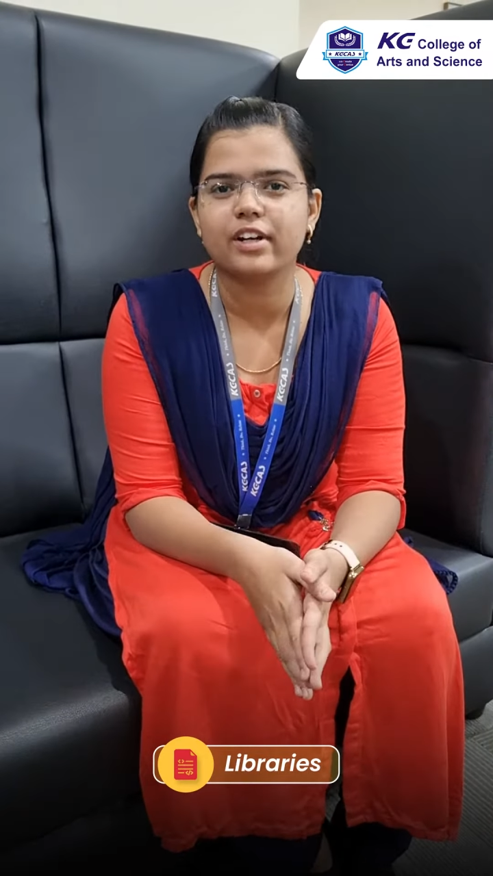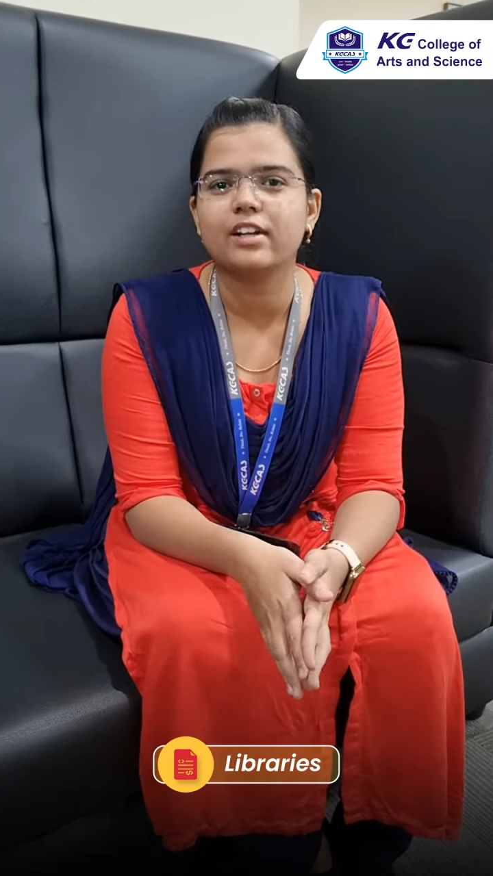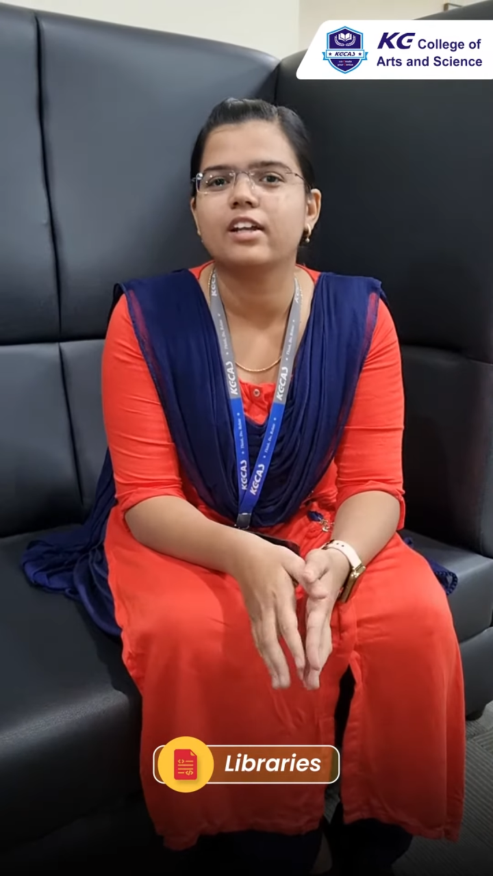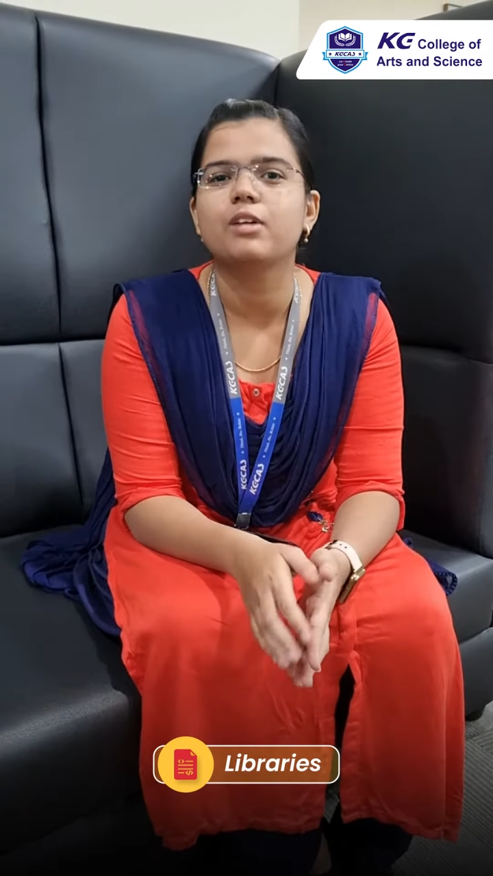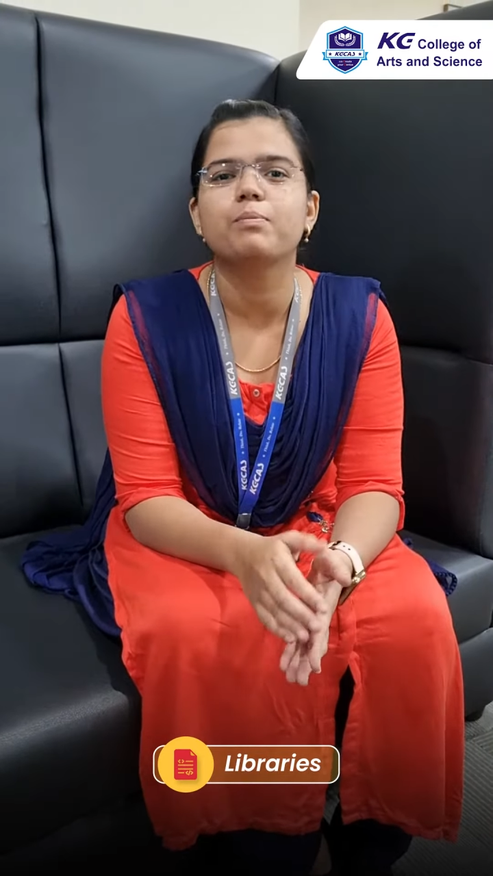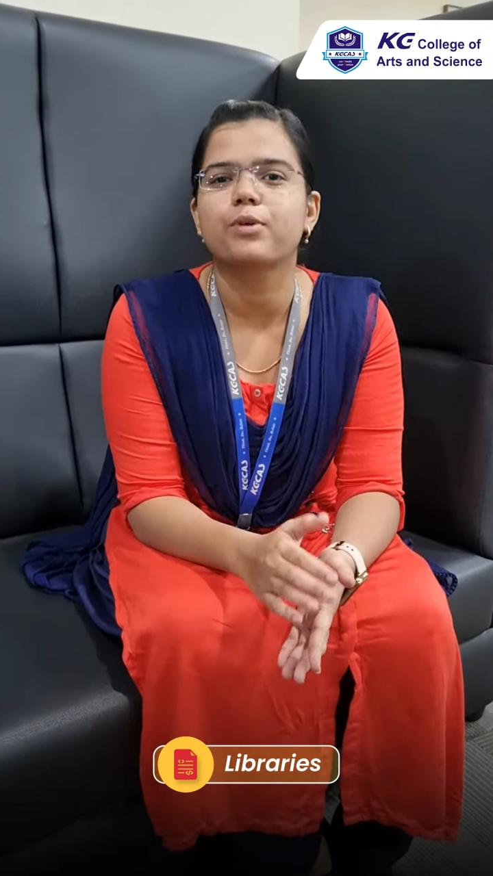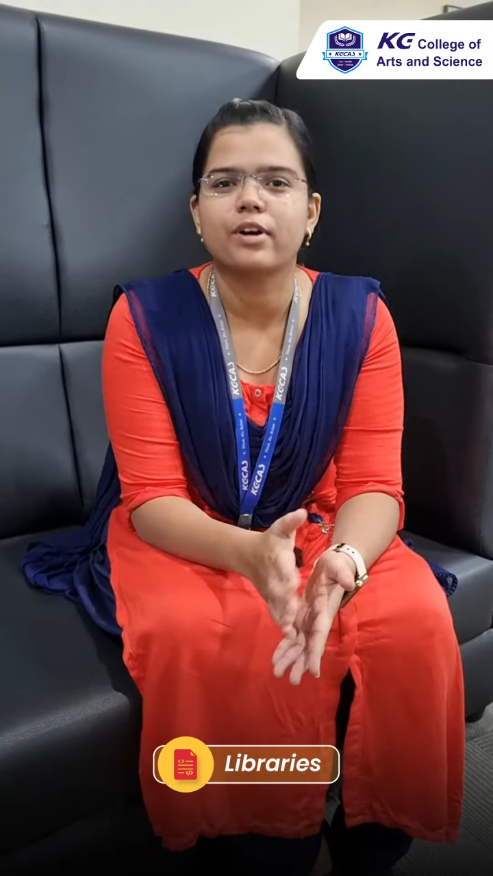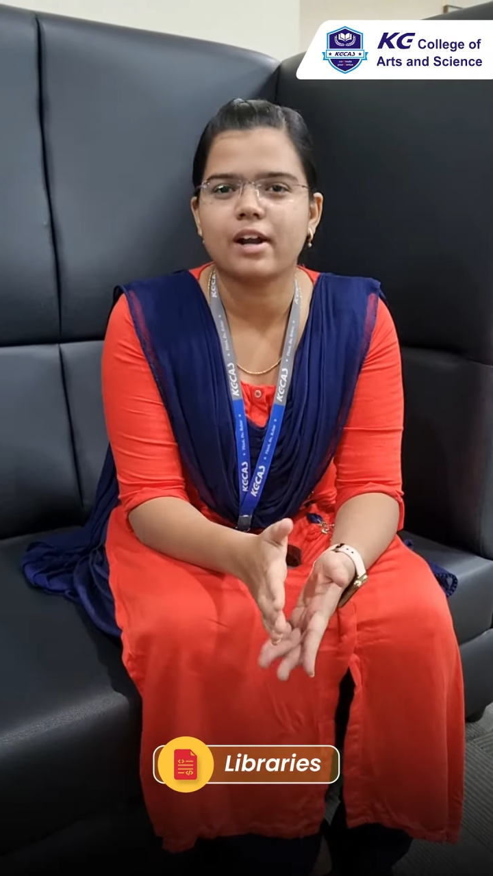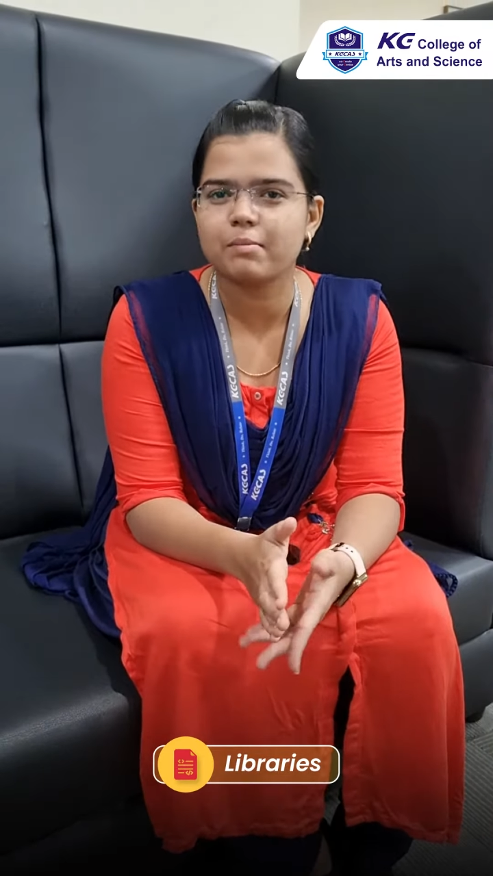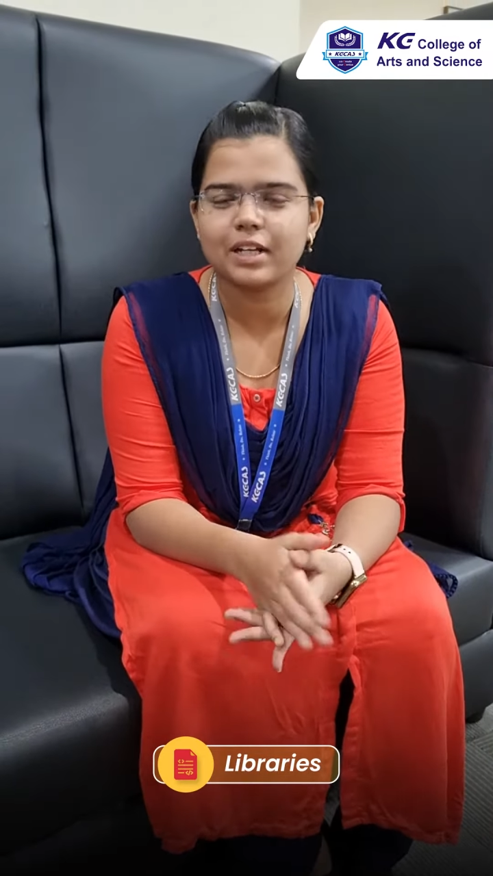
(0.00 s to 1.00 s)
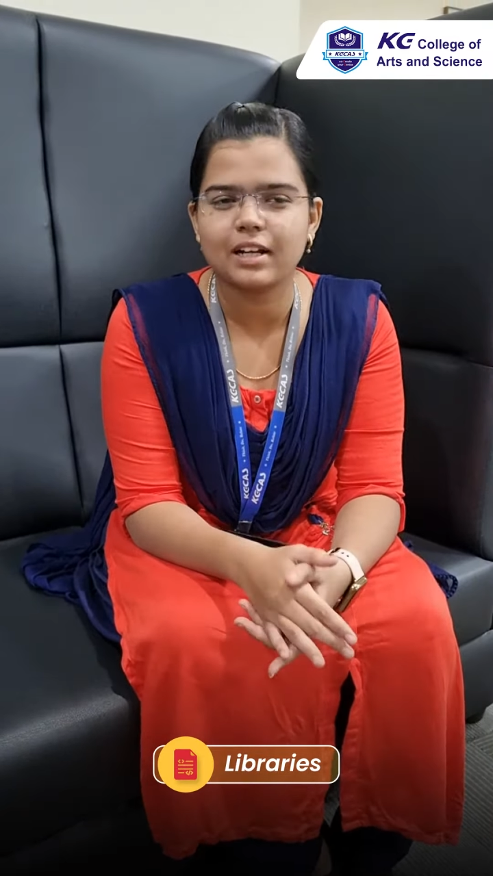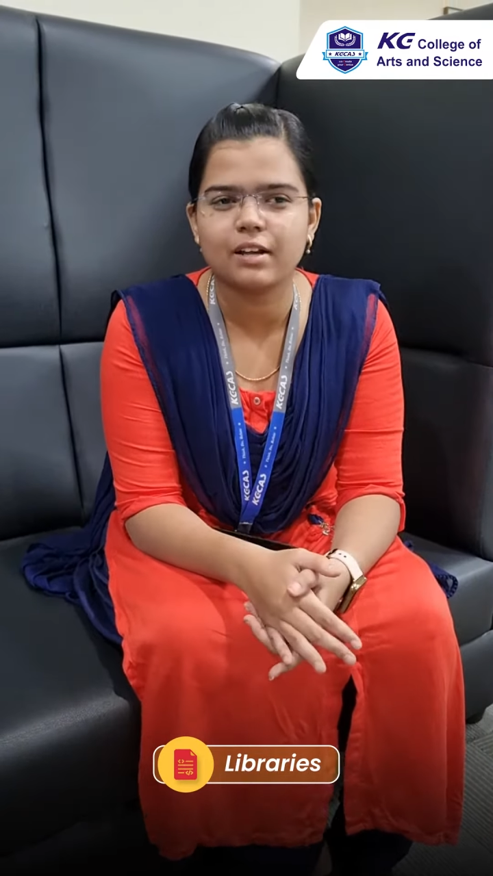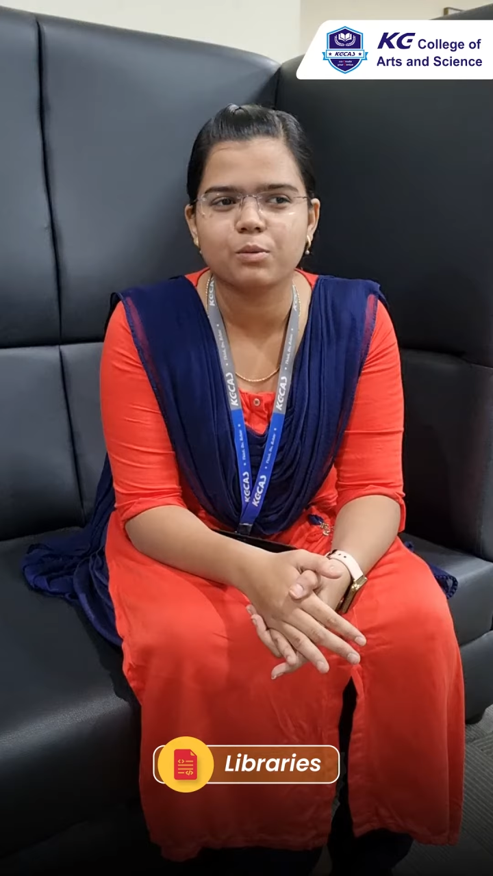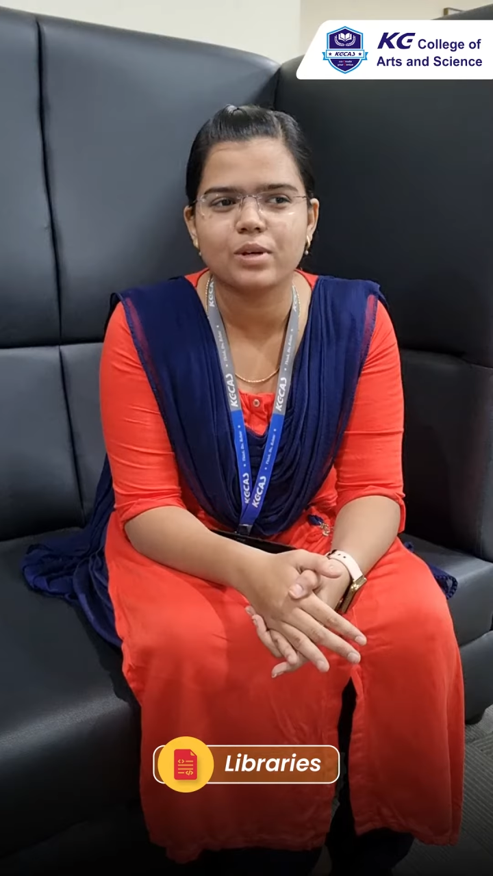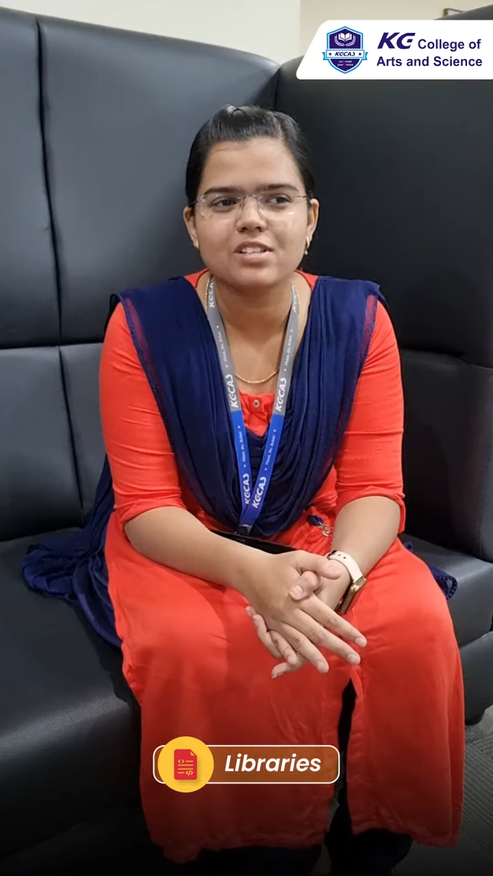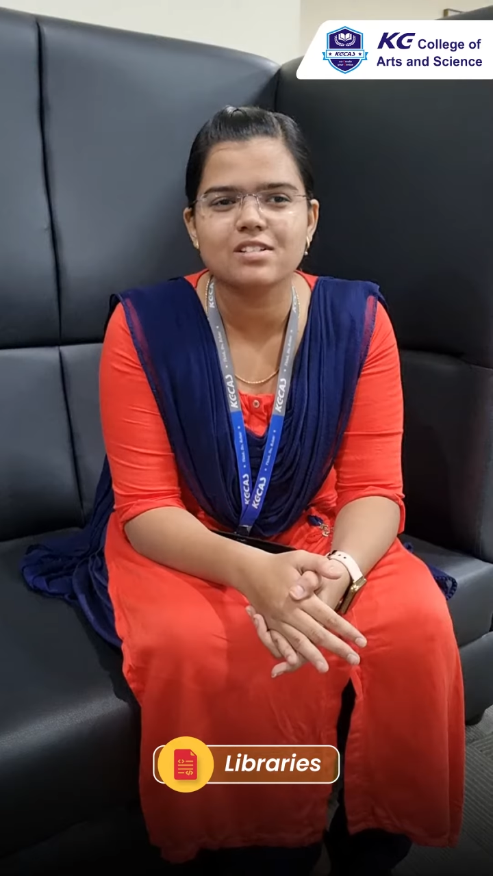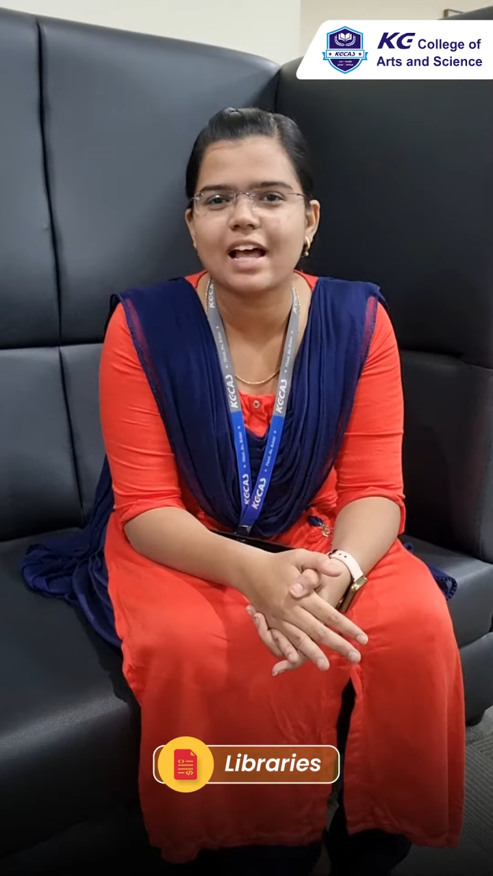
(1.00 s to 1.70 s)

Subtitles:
in any programming language,